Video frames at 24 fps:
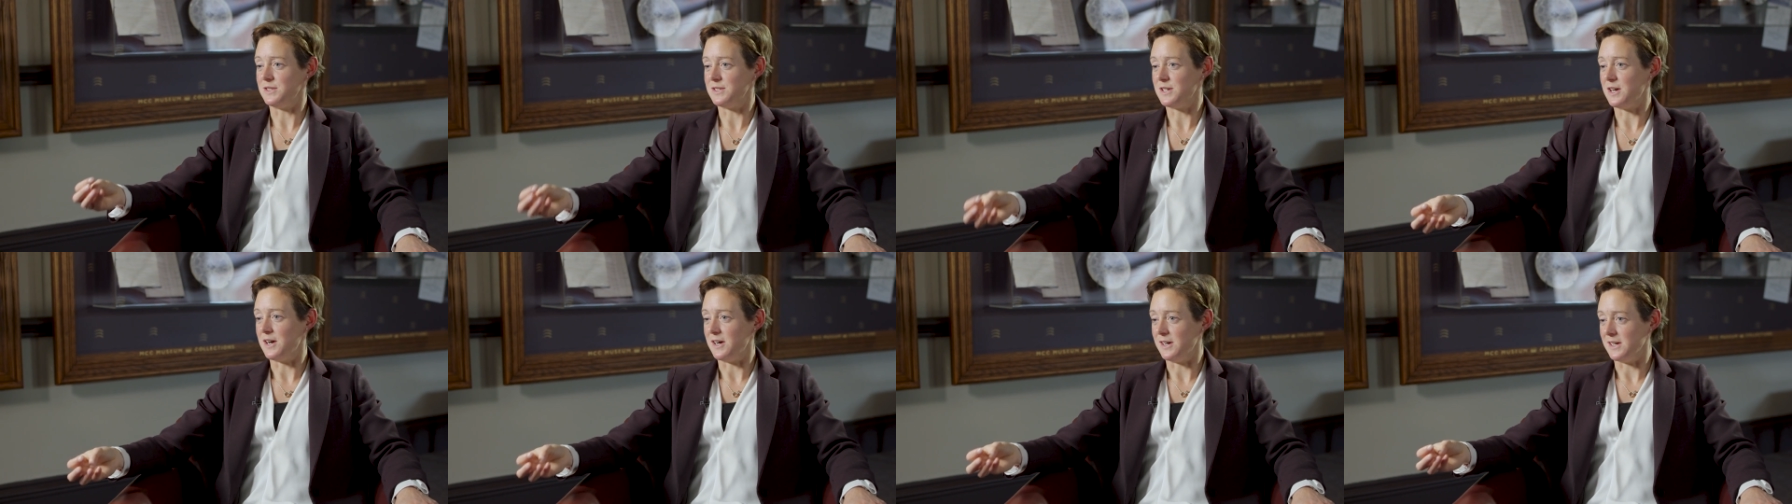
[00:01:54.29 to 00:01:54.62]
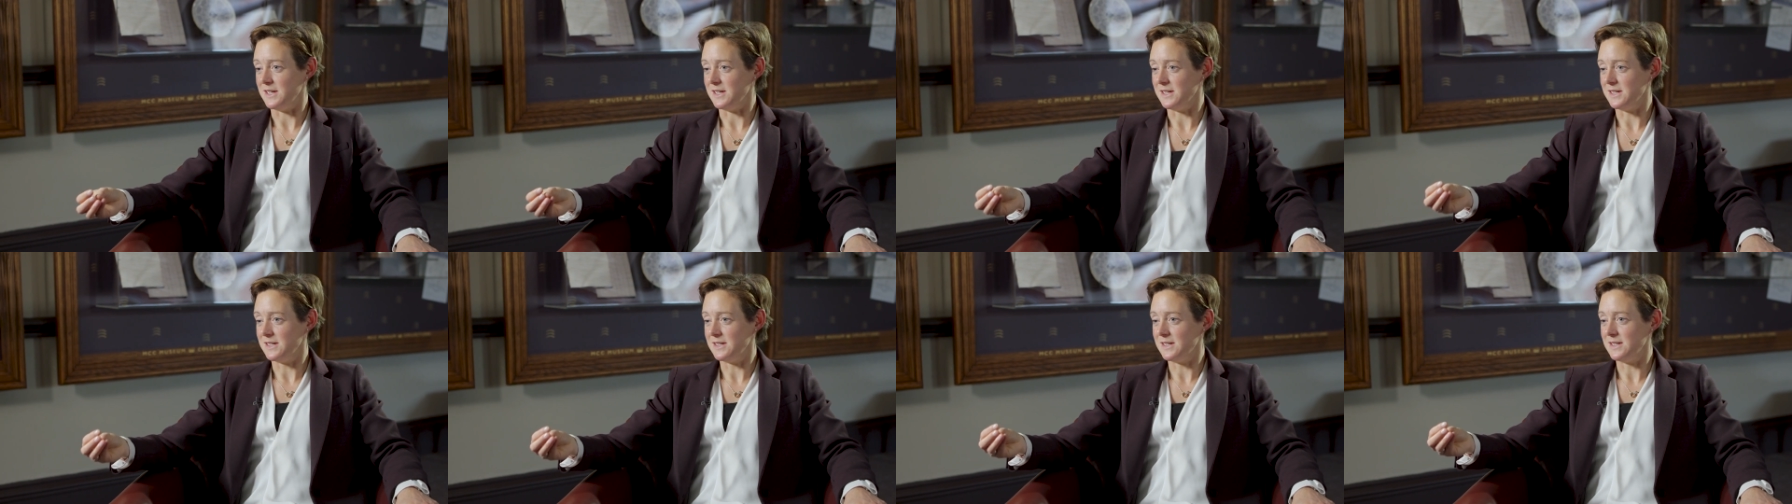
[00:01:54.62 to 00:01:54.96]

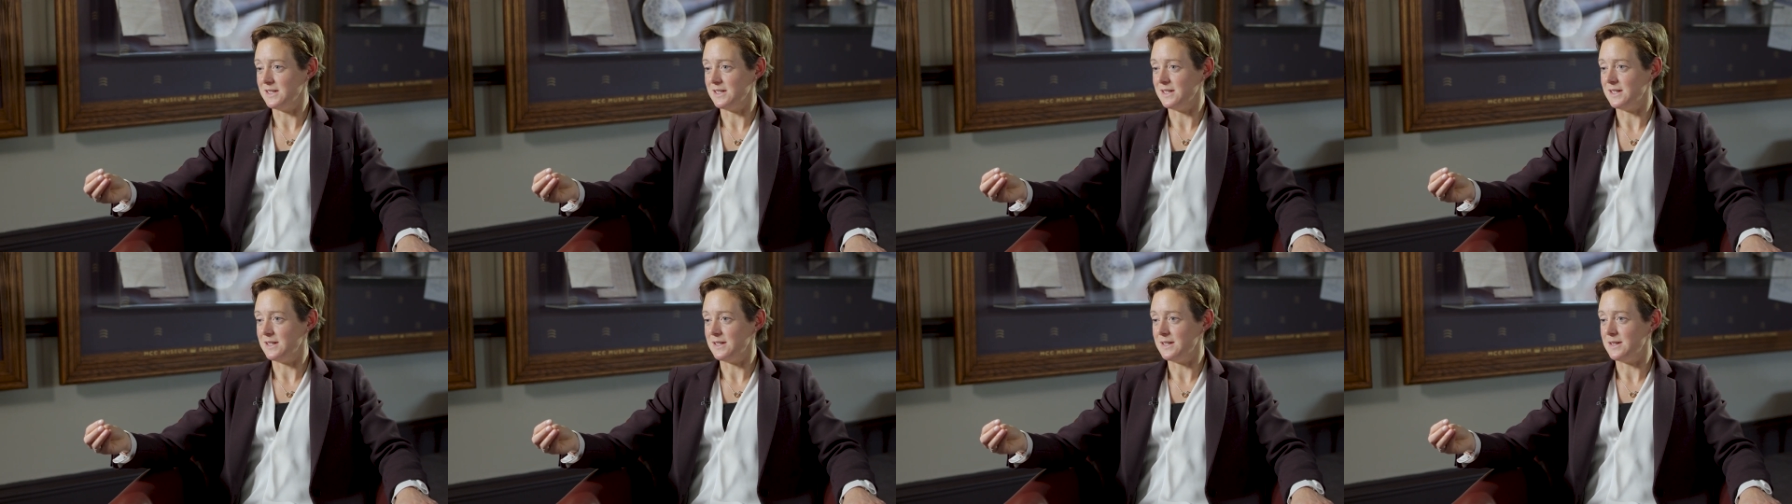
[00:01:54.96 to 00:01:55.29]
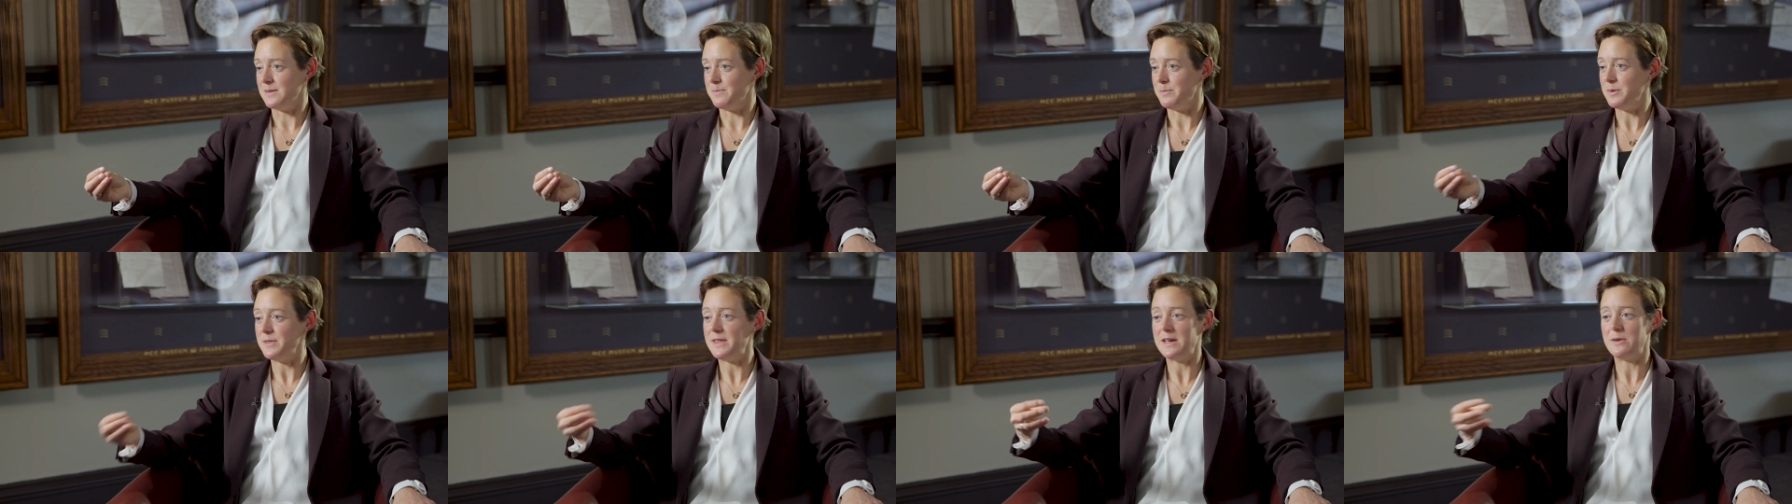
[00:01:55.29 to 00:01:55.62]
tie,
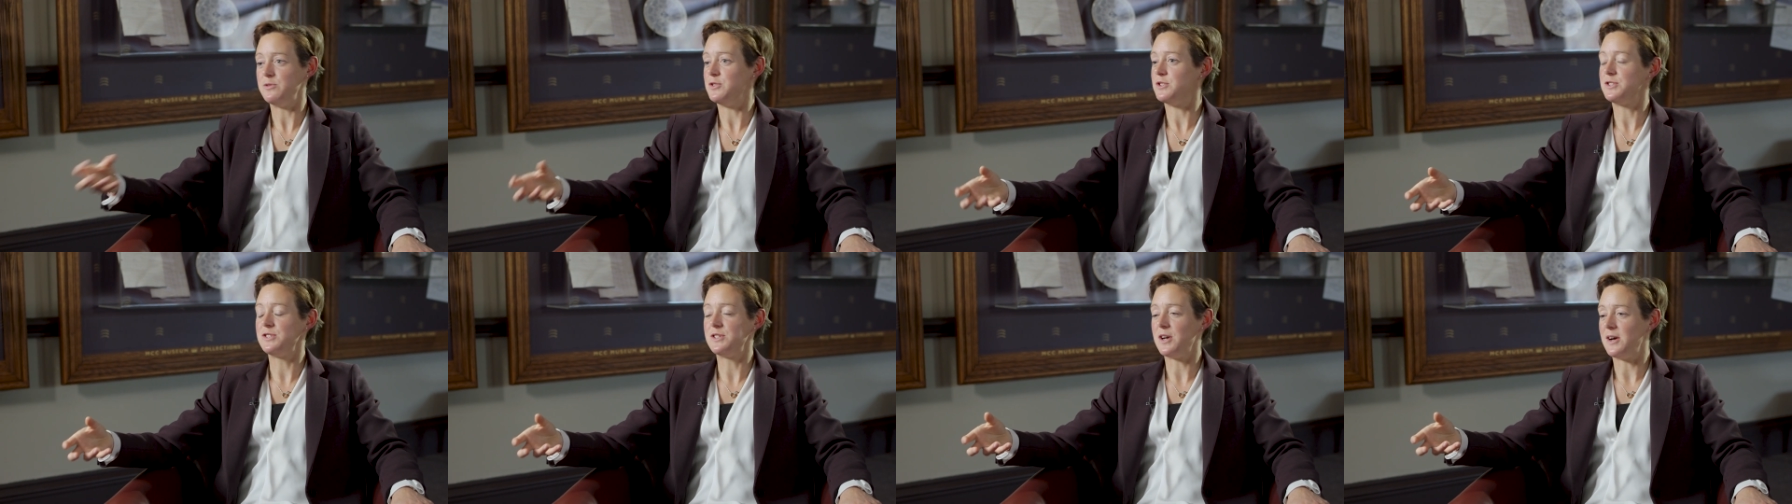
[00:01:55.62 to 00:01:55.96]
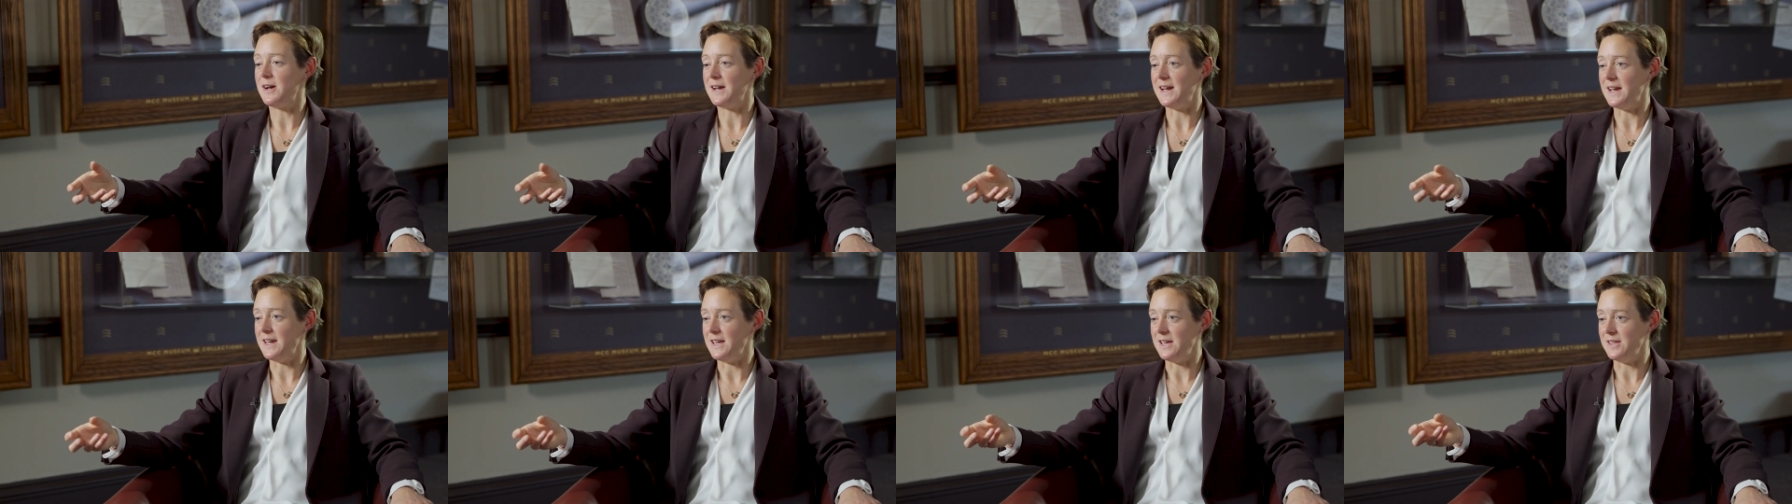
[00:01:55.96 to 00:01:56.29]
but they would just
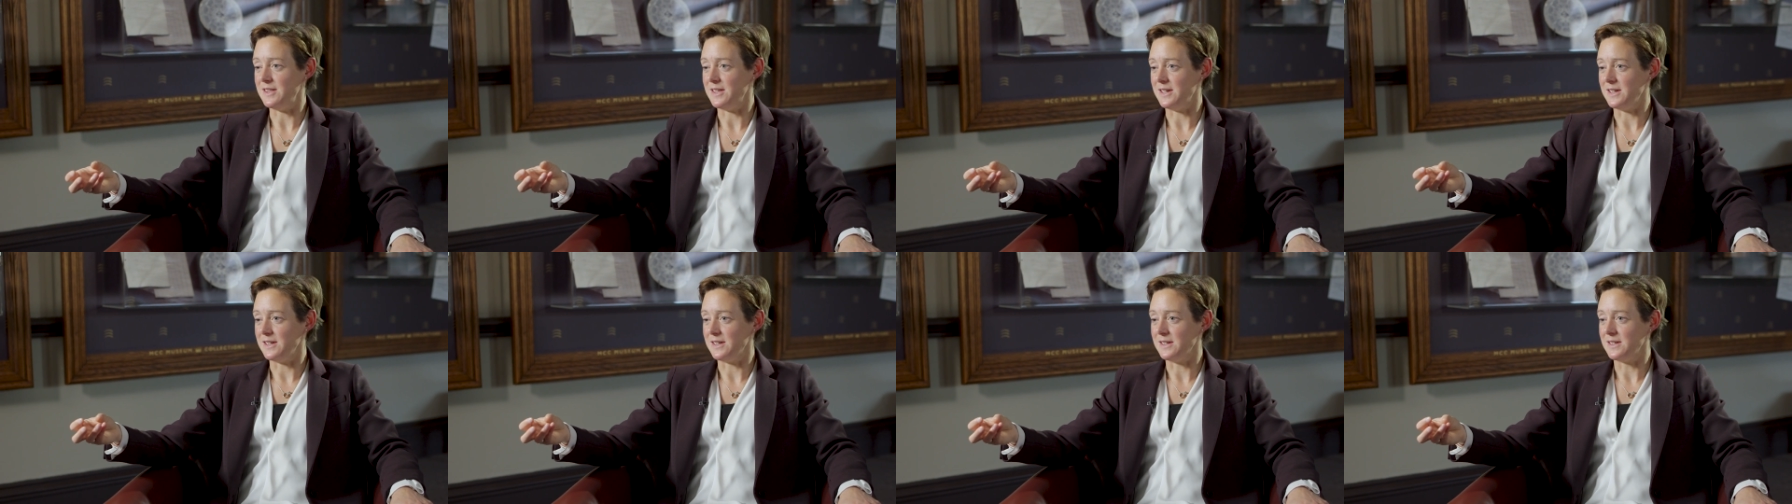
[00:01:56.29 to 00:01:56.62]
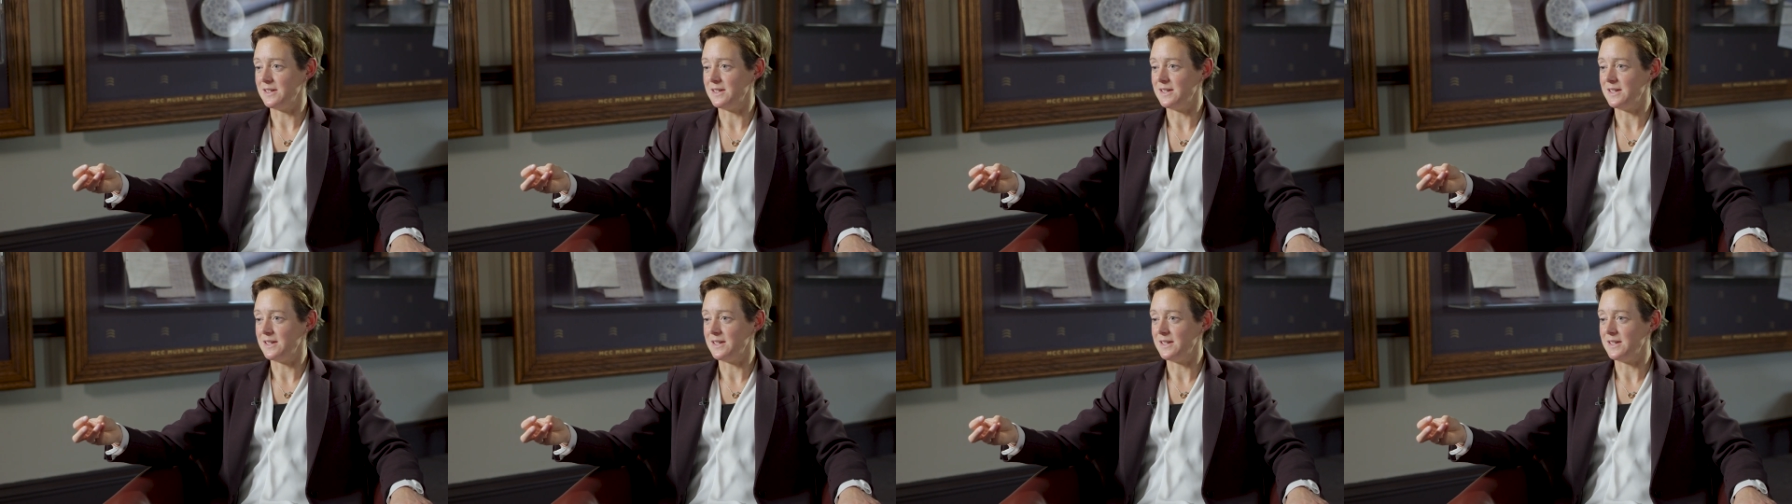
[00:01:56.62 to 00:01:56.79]
tie anything.